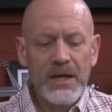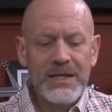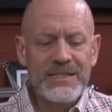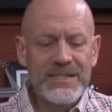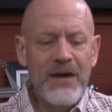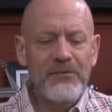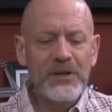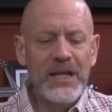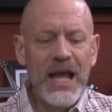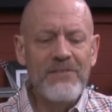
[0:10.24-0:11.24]
It's
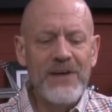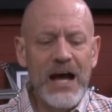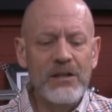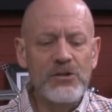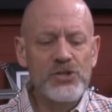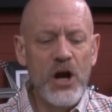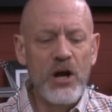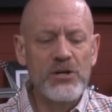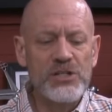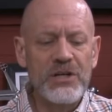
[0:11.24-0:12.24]
definitely a valid
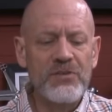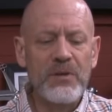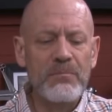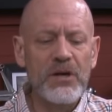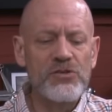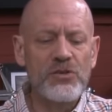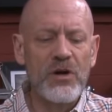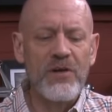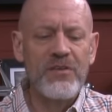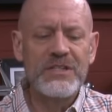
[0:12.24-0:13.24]
charge given the mixture
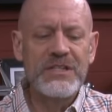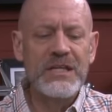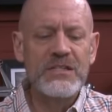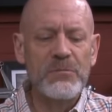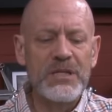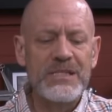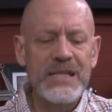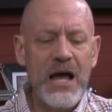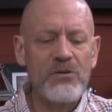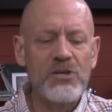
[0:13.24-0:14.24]
of ostensibly
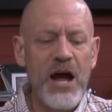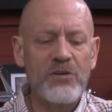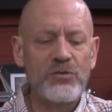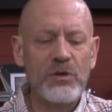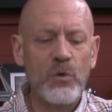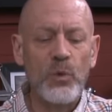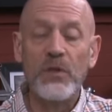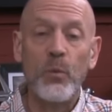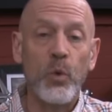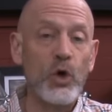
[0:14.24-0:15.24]
sound doctrine
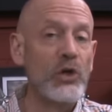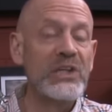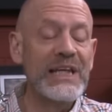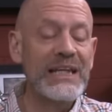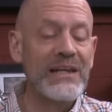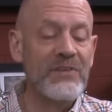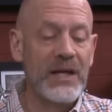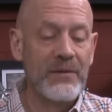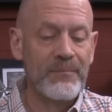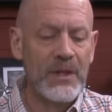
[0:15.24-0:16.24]
with worldly
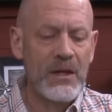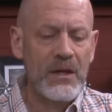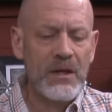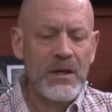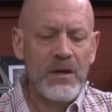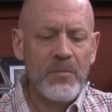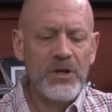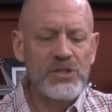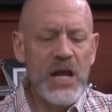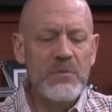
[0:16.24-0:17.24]
living. But
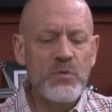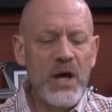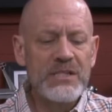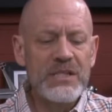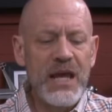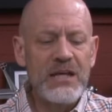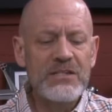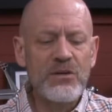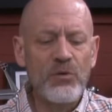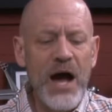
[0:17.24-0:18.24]
in James White's
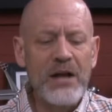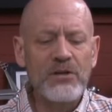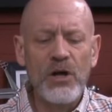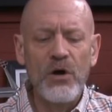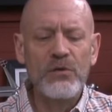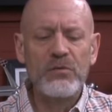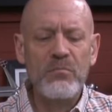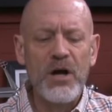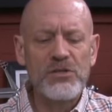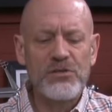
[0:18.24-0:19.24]
case, the rot goes
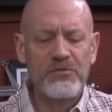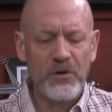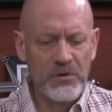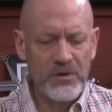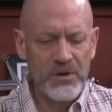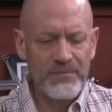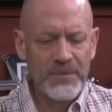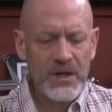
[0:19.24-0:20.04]
much further.